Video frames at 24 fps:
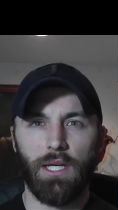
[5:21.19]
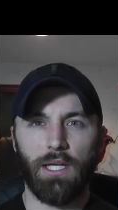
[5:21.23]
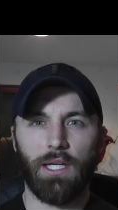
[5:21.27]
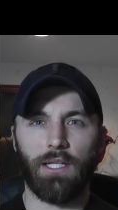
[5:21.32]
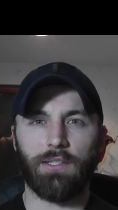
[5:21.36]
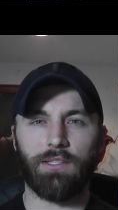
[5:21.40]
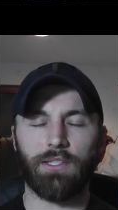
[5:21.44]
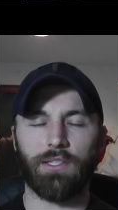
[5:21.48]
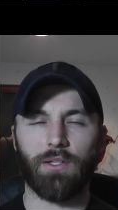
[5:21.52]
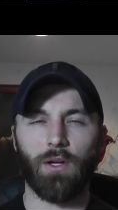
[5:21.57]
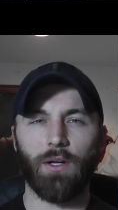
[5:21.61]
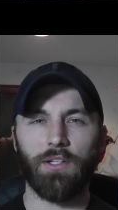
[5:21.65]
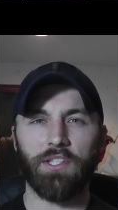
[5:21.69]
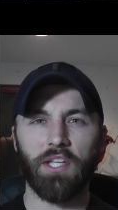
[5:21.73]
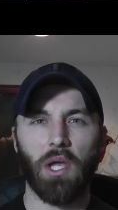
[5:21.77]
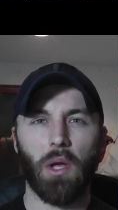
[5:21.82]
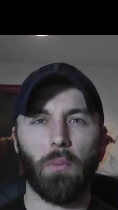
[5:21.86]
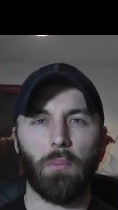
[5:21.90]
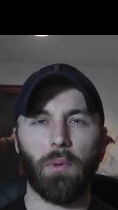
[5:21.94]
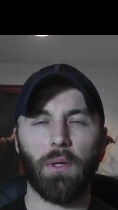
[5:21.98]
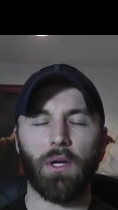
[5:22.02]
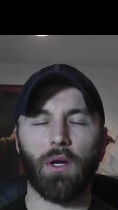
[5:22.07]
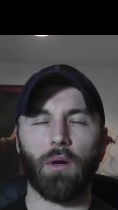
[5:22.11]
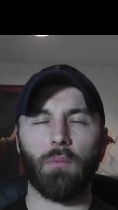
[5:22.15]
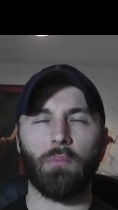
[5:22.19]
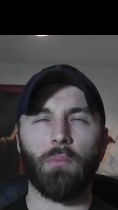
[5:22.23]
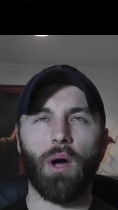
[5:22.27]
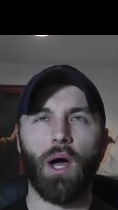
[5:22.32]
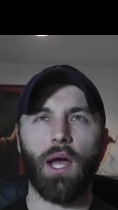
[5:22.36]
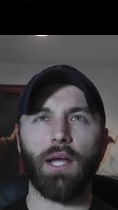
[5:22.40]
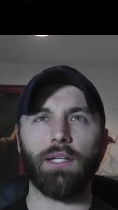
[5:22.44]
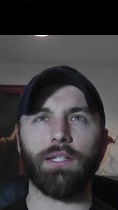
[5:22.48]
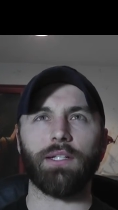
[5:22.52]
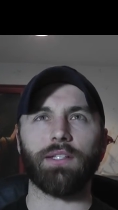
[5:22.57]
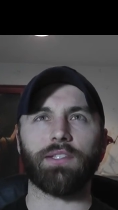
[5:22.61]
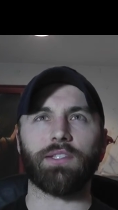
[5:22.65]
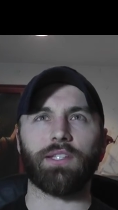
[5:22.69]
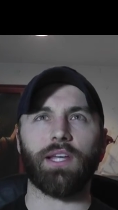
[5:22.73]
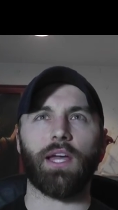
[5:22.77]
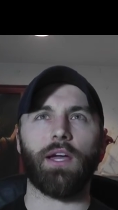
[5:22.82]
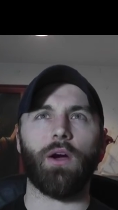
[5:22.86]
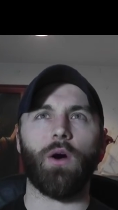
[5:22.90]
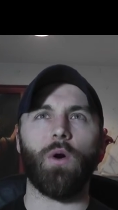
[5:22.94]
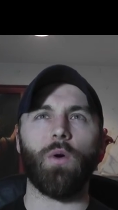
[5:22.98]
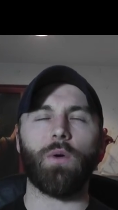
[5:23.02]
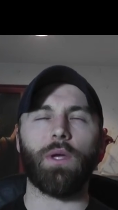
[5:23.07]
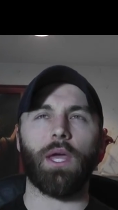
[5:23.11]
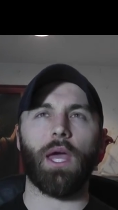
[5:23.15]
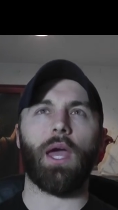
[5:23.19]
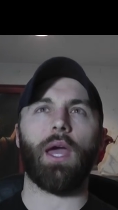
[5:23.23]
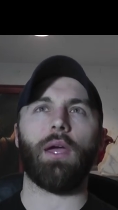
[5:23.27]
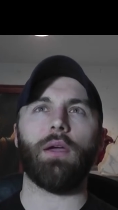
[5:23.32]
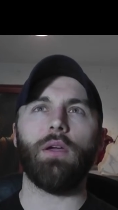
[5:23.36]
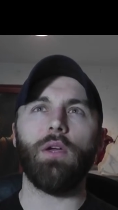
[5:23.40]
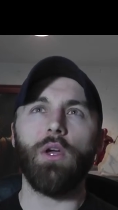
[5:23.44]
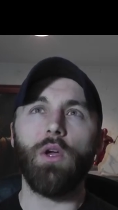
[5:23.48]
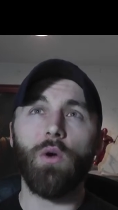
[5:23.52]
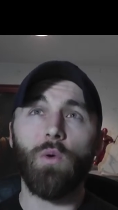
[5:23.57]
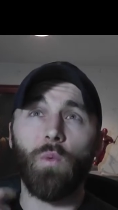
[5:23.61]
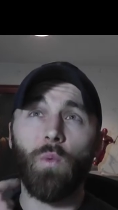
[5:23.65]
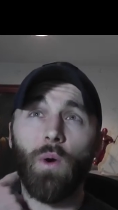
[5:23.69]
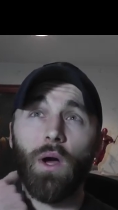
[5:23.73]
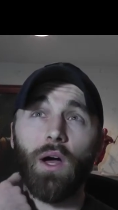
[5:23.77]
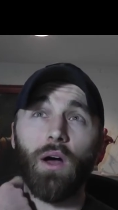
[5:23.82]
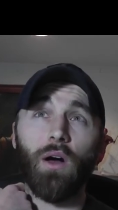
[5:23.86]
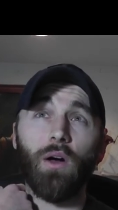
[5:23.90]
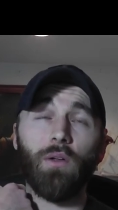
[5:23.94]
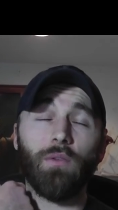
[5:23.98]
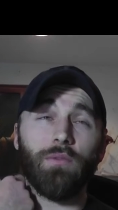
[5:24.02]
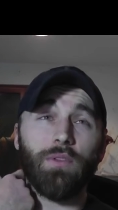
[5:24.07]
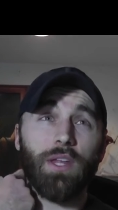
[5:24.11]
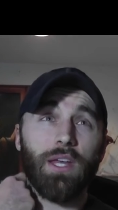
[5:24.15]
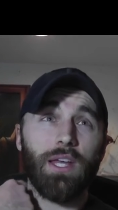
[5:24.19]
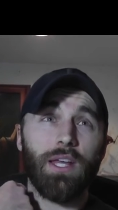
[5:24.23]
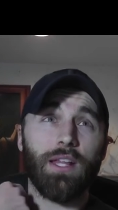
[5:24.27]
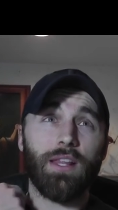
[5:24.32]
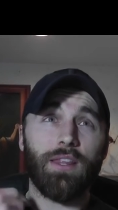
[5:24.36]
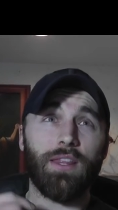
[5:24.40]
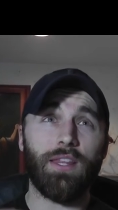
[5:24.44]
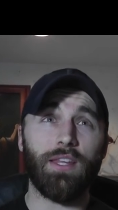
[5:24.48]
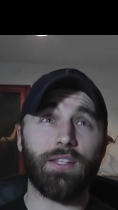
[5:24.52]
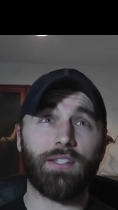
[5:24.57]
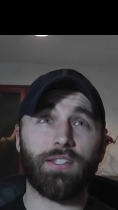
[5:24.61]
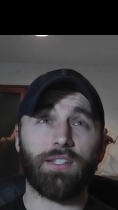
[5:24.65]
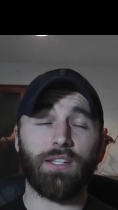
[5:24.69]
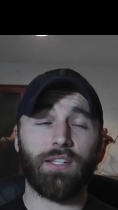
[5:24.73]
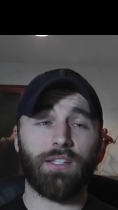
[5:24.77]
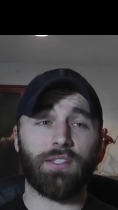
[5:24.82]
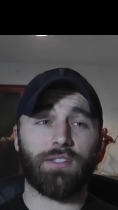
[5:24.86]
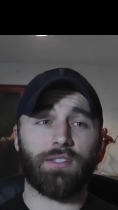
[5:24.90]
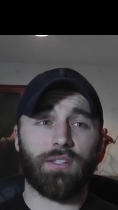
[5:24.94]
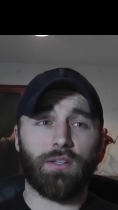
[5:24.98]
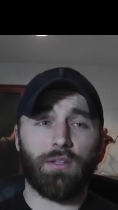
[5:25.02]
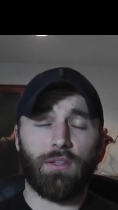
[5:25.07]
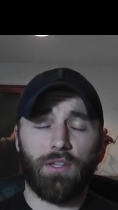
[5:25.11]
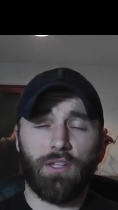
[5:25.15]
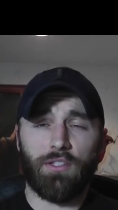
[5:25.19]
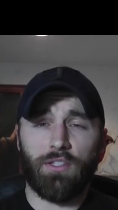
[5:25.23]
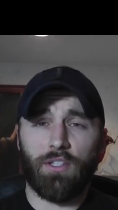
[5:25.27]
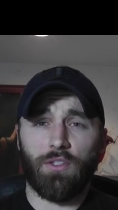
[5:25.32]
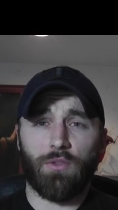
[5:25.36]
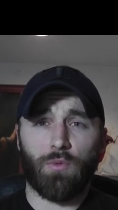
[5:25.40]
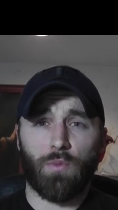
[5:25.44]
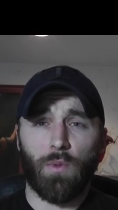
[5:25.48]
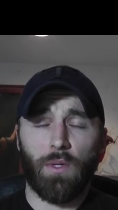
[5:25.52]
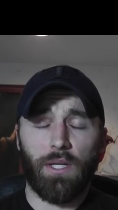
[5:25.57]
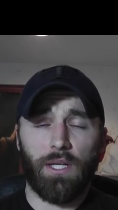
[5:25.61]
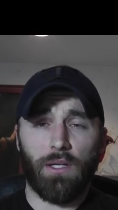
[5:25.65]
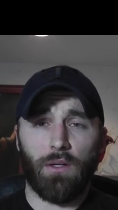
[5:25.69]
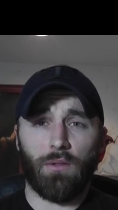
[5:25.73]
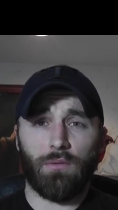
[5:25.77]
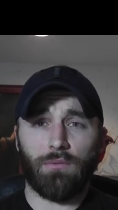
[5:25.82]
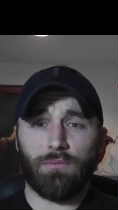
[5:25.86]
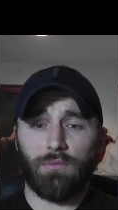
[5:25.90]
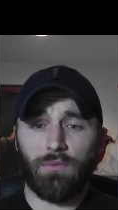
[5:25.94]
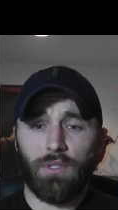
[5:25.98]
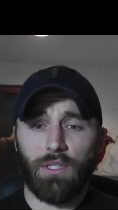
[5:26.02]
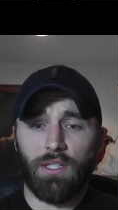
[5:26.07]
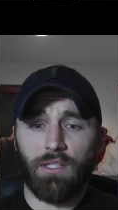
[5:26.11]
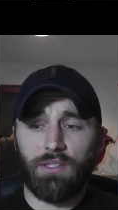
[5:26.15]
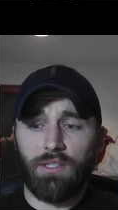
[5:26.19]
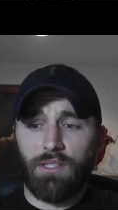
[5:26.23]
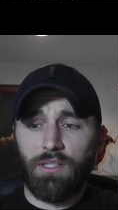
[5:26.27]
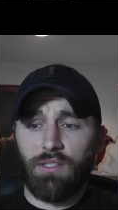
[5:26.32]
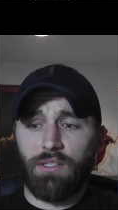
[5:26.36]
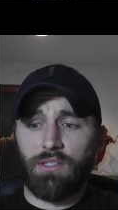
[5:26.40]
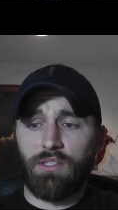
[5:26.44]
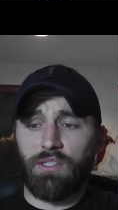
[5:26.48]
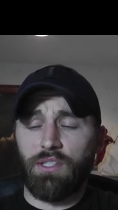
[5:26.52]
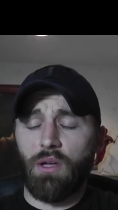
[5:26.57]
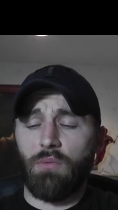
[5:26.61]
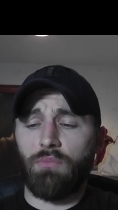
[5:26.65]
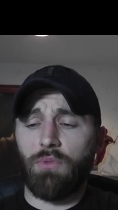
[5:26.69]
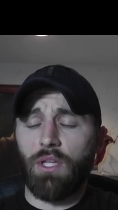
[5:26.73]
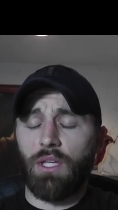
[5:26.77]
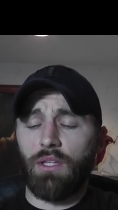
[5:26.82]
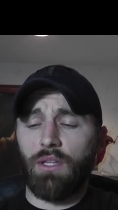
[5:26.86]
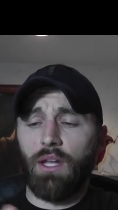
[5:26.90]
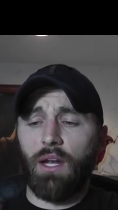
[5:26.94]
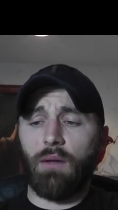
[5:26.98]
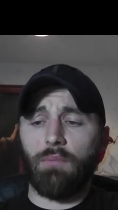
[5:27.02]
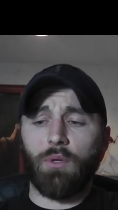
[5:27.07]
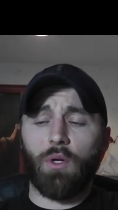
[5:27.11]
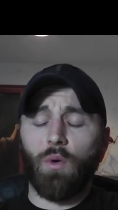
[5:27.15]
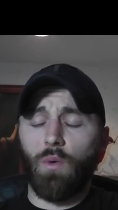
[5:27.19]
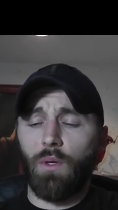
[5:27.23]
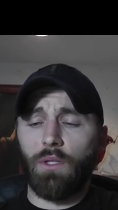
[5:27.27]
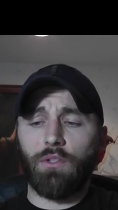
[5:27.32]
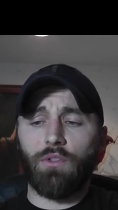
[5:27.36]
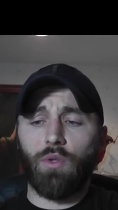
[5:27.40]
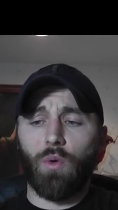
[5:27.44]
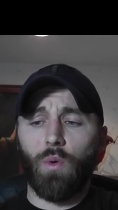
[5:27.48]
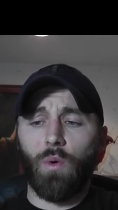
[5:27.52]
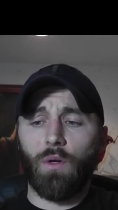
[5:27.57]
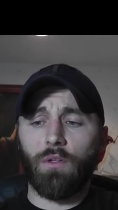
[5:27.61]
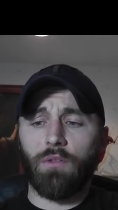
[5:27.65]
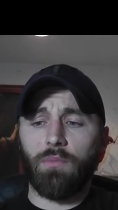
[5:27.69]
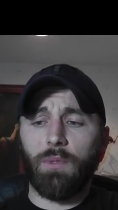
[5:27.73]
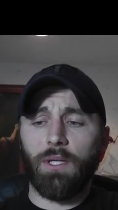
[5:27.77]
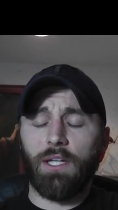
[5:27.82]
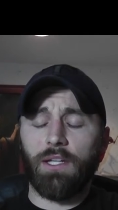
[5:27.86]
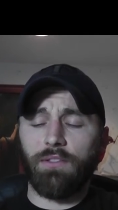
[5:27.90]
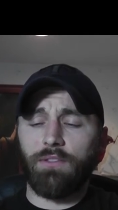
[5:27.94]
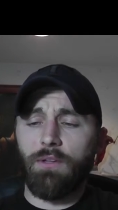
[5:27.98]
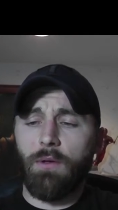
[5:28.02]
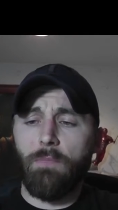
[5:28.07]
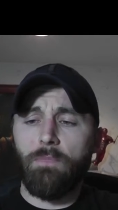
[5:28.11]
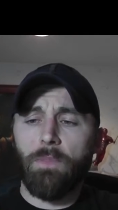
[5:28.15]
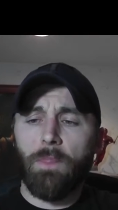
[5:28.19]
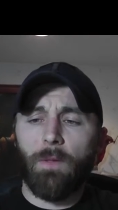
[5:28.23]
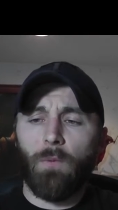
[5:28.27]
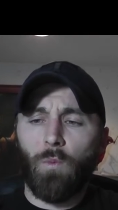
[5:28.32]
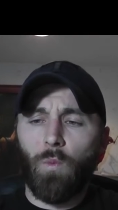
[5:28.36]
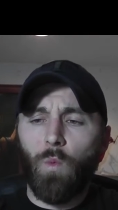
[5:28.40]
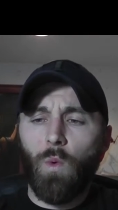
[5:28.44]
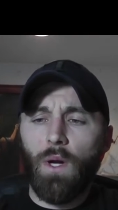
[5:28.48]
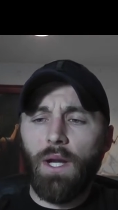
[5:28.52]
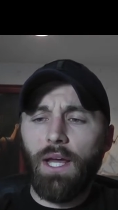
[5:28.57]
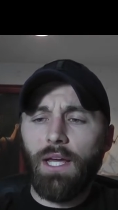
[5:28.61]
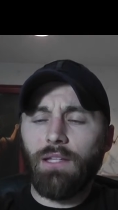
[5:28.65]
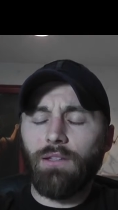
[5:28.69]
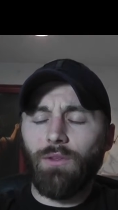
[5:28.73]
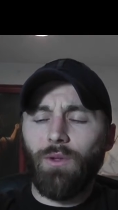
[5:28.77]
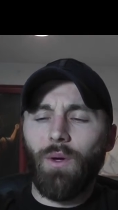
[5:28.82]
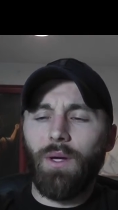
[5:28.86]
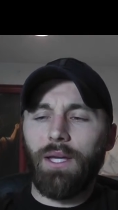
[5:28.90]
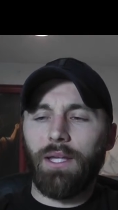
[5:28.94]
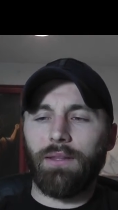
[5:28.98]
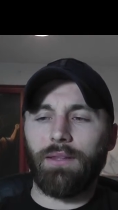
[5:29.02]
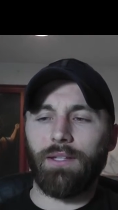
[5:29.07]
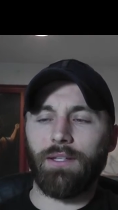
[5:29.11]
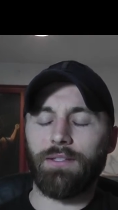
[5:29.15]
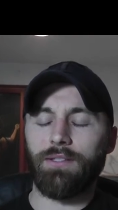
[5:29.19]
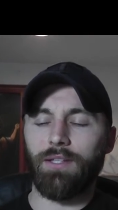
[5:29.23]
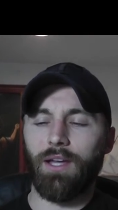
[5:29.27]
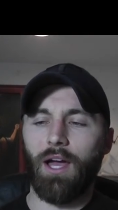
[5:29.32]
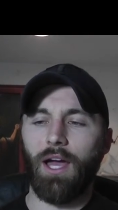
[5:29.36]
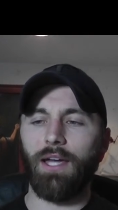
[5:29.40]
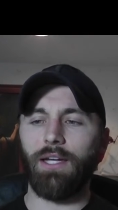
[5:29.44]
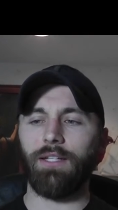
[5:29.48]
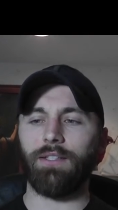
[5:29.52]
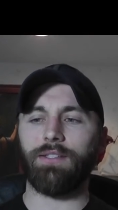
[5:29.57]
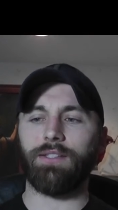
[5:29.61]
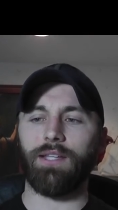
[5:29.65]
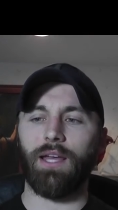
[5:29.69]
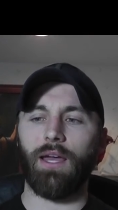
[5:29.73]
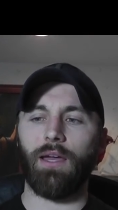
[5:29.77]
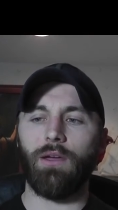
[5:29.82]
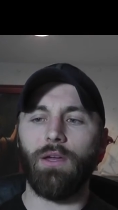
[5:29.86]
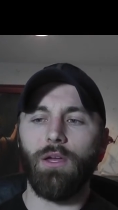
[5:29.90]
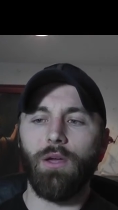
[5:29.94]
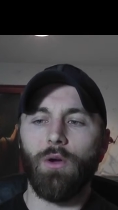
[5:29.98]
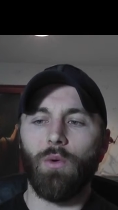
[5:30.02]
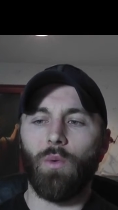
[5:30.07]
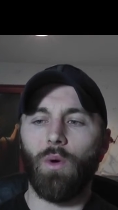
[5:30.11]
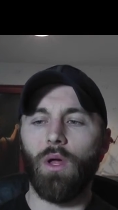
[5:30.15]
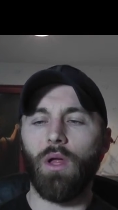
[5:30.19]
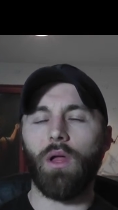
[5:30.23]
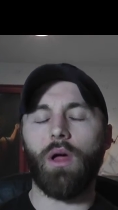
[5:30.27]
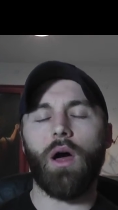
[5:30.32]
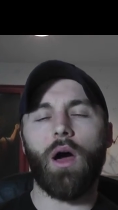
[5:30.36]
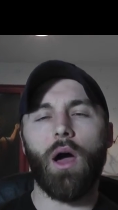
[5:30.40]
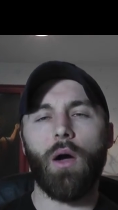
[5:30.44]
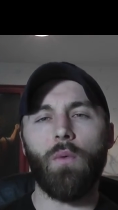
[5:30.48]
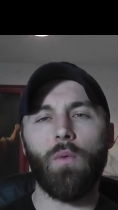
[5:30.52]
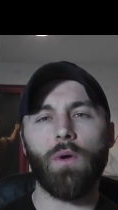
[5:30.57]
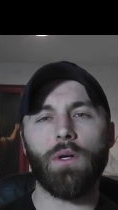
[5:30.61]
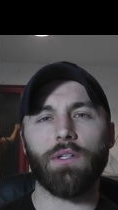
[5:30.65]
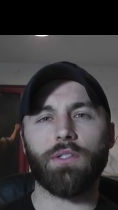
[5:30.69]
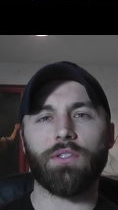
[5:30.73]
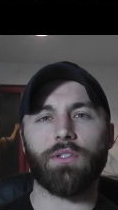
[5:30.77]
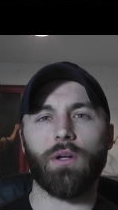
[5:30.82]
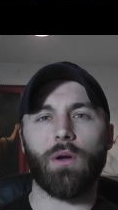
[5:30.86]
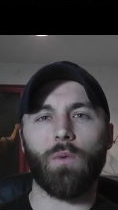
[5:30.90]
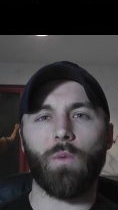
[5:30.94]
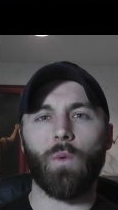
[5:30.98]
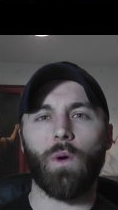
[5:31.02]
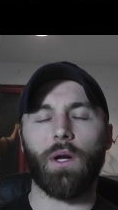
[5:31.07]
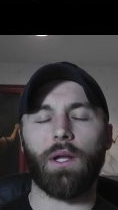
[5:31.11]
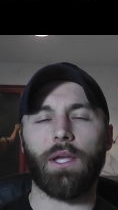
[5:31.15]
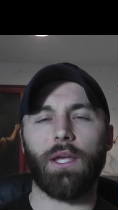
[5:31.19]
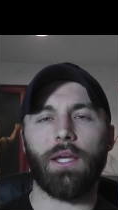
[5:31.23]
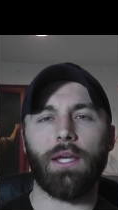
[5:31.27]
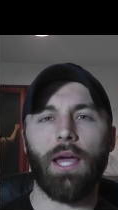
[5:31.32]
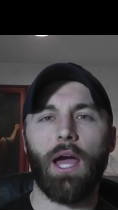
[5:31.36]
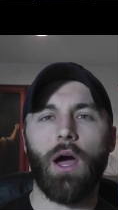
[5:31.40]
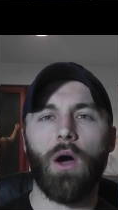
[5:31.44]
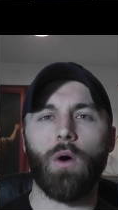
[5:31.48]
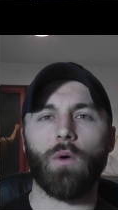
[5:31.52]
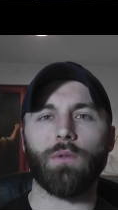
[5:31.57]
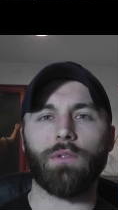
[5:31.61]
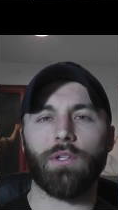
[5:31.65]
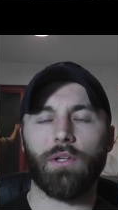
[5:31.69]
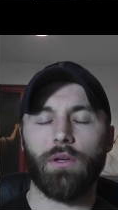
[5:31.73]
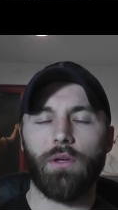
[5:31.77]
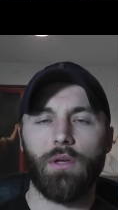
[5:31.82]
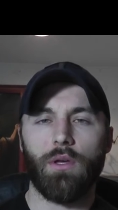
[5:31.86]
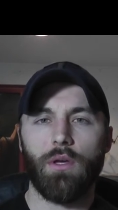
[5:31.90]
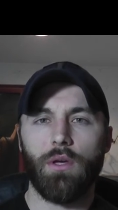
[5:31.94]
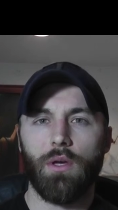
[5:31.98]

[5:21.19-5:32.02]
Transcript: It starts helping our mind to say, okay, well, this is real. This is something that I'm going towards, because when I look at this, I could say, well, I want to start working out.